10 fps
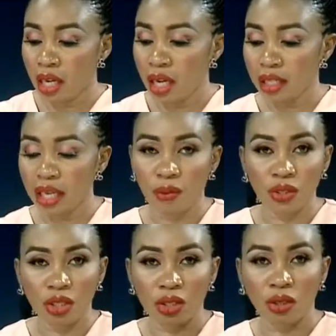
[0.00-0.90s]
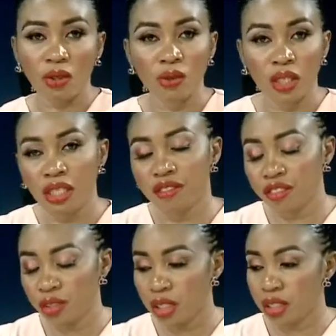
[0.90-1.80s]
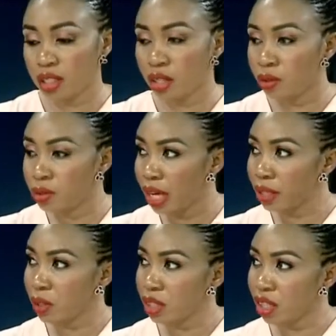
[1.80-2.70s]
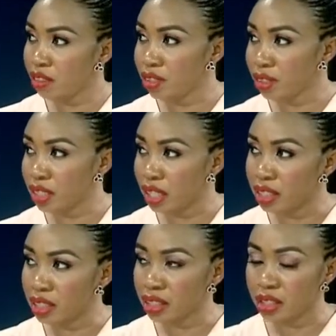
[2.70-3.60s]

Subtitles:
that was just concluded a few days ago. You heard what the governor said. It's